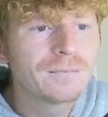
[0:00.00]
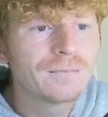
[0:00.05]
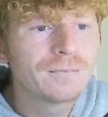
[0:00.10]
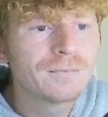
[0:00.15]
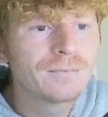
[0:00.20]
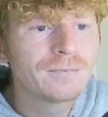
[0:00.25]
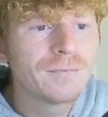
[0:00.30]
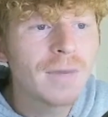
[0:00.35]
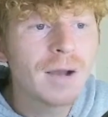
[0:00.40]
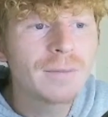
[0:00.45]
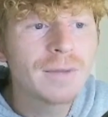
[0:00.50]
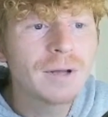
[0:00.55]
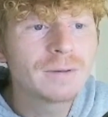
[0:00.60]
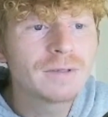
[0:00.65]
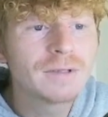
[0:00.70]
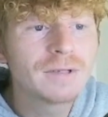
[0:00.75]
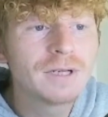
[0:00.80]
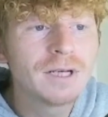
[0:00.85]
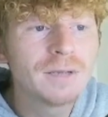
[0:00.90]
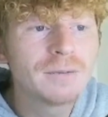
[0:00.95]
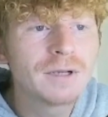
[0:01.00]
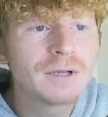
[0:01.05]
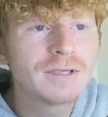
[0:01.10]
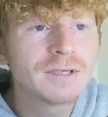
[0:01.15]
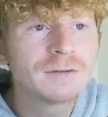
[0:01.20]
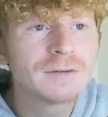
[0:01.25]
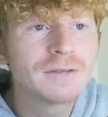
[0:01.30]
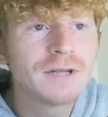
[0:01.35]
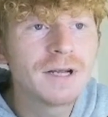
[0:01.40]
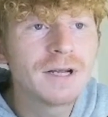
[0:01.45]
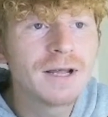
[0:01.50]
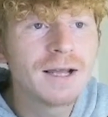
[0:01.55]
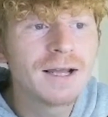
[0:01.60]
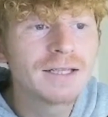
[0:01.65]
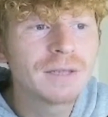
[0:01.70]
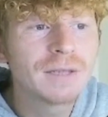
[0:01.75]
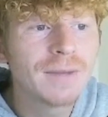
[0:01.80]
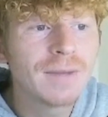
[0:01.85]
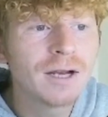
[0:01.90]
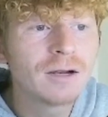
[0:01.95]
Might be able to keep ourselves in it
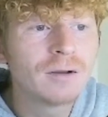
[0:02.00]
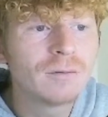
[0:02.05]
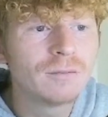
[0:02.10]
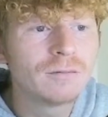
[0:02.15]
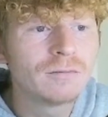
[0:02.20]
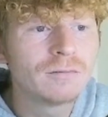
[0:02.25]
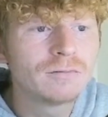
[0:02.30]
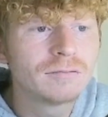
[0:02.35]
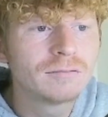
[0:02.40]
against the Bedlam.